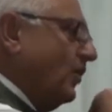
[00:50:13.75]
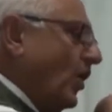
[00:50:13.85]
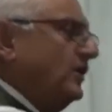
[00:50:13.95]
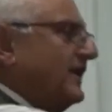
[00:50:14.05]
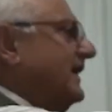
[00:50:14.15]

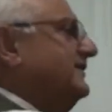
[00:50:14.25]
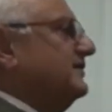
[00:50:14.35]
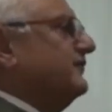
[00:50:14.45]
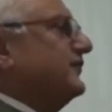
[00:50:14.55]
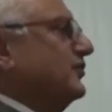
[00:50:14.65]
all
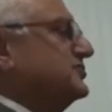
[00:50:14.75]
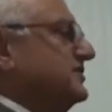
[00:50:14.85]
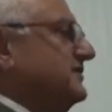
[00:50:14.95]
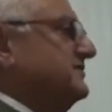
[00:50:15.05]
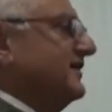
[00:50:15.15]
kinds of
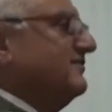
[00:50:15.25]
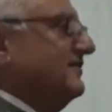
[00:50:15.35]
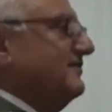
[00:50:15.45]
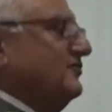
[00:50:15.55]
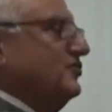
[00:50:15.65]
social
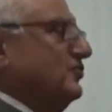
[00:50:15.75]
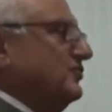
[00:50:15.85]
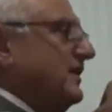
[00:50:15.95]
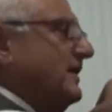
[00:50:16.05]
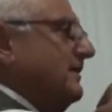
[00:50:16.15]
justice
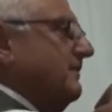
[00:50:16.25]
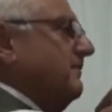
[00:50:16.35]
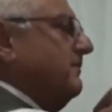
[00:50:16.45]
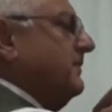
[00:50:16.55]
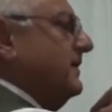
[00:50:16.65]
issues
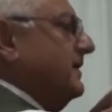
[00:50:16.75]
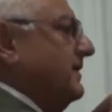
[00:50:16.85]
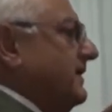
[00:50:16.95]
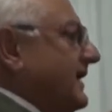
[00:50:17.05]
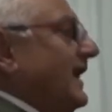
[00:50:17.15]

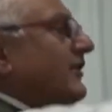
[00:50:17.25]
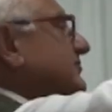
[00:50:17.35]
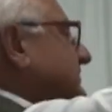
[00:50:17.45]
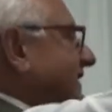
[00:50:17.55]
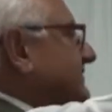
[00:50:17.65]
uh,
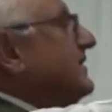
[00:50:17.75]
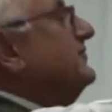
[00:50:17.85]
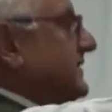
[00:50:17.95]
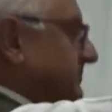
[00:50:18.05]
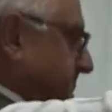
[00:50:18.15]
announced as
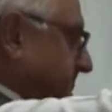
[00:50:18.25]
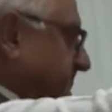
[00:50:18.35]
given.